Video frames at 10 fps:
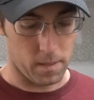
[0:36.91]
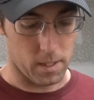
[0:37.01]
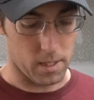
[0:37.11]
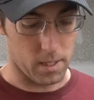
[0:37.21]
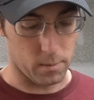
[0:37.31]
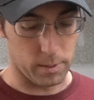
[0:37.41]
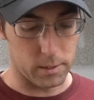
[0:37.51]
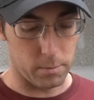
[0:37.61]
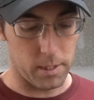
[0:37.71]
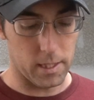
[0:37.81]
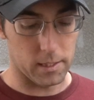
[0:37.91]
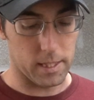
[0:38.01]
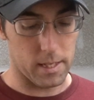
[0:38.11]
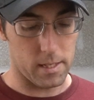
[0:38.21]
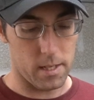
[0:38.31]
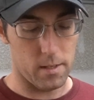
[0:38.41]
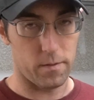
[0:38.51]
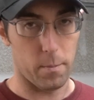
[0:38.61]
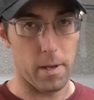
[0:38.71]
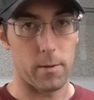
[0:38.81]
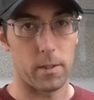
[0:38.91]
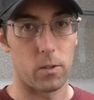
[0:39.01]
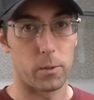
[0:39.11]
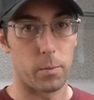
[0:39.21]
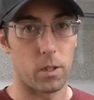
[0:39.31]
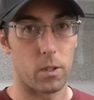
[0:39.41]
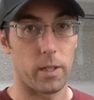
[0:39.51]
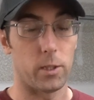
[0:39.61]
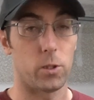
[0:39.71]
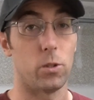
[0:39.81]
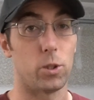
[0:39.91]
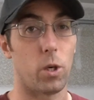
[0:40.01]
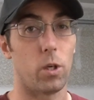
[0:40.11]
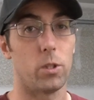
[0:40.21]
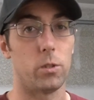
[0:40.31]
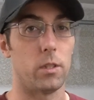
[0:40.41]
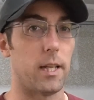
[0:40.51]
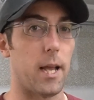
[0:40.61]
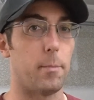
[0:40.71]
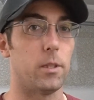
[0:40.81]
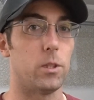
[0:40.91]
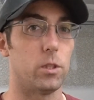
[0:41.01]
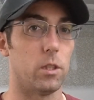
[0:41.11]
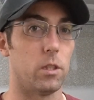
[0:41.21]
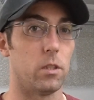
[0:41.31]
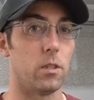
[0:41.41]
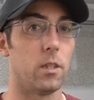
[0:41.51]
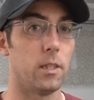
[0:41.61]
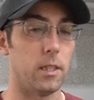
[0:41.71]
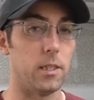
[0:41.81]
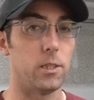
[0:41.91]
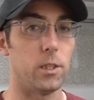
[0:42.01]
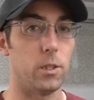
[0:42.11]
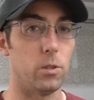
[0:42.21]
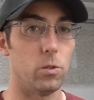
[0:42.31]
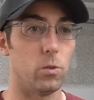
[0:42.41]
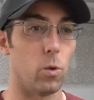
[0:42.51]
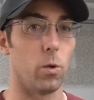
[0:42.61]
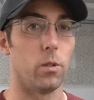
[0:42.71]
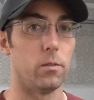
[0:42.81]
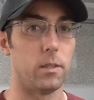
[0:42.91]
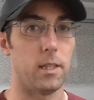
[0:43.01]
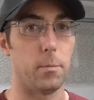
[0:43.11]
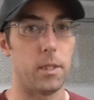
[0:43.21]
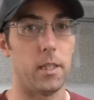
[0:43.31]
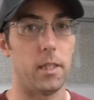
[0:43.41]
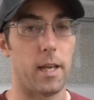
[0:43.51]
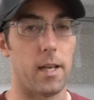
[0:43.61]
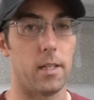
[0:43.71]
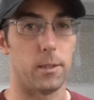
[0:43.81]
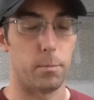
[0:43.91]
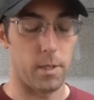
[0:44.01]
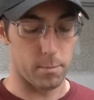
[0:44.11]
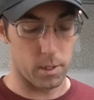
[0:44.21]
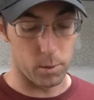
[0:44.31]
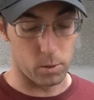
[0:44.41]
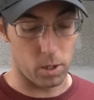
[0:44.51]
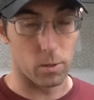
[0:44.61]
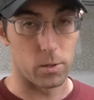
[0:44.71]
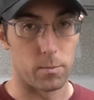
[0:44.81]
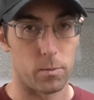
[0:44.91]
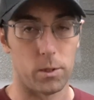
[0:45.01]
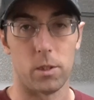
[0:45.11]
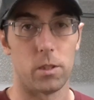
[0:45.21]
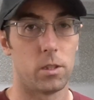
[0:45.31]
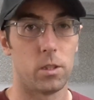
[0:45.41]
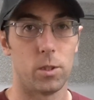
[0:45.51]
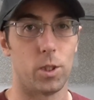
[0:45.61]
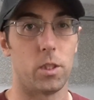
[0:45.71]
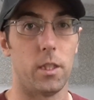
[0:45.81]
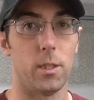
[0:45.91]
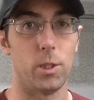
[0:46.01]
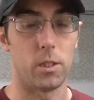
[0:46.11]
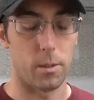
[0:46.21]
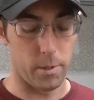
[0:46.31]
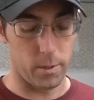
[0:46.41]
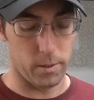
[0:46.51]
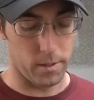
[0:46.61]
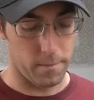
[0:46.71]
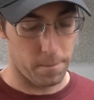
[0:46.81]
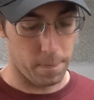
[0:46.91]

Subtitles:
Reason being is that if the battery goes below a certain charge, you could damage the ECU or DME, as BMW calls them, which is just the engine computer.